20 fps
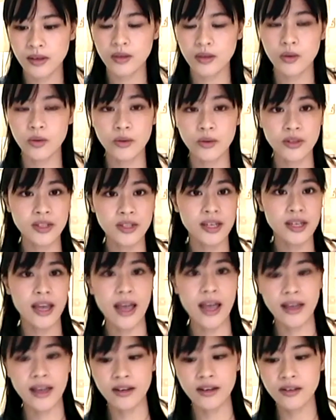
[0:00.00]
Towards the
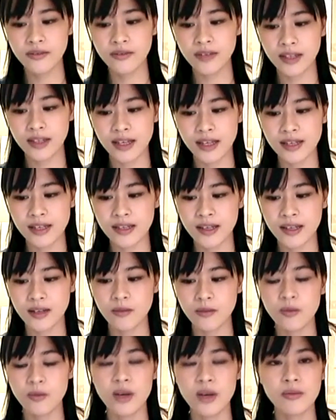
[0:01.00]
end of the
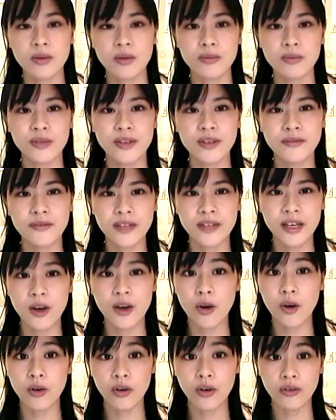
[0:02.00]
lesson, we will briefly
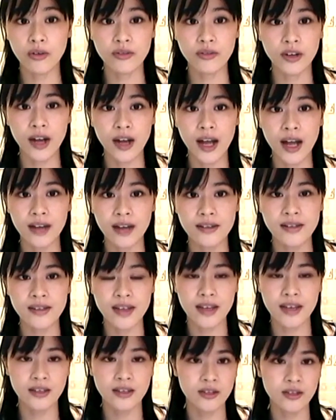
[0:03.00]
go over how to
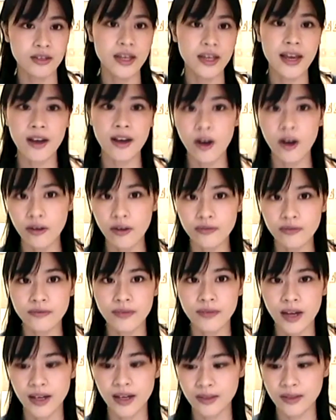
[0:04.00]
say to take off
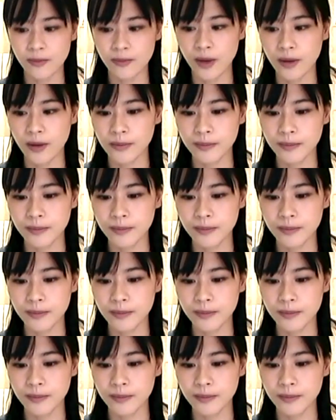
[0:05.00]
as well.